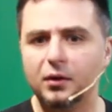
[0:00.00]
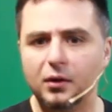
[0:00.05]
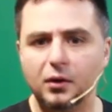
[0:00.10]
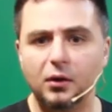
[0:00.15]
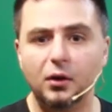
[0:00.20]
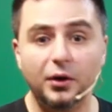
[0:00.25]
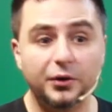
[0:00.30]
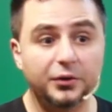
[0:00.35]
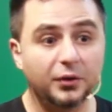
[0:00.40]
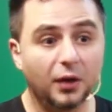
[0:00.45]

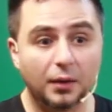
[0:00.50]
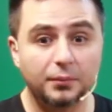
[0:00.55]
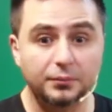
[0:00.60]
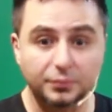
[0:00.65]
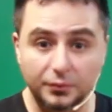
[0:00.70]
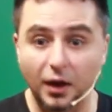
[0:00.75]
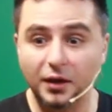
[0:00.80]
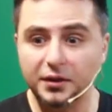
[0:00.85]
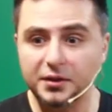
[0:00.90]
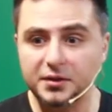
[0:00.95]
All right, no,
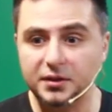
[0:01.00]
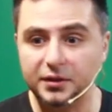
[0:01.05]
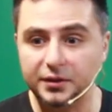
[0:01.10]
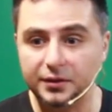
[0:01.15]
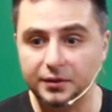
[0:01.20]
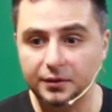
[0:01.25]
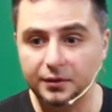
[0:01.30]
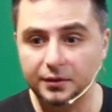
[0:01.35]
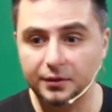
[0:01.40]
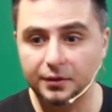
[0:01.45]

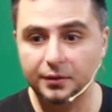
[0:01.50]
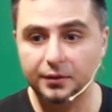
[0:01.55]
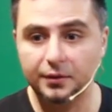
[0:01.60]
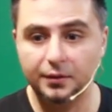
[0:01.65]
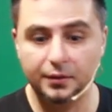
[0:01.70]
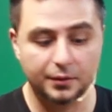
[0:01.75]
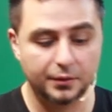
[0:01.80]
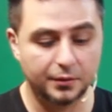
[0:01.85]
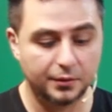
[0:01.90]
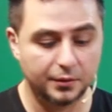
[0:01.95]
honestly,
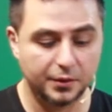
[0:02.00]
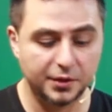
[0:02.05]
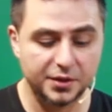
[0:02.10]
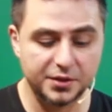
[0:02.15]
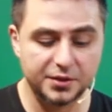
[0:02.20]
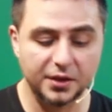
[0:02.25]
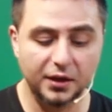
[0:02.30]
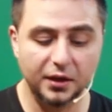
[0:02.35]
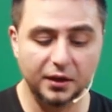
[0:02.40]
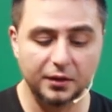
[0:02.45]
it
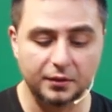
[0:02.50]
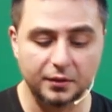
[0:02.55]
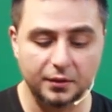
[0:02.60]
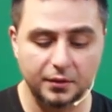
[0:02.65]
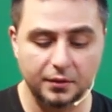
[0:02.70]
is gone.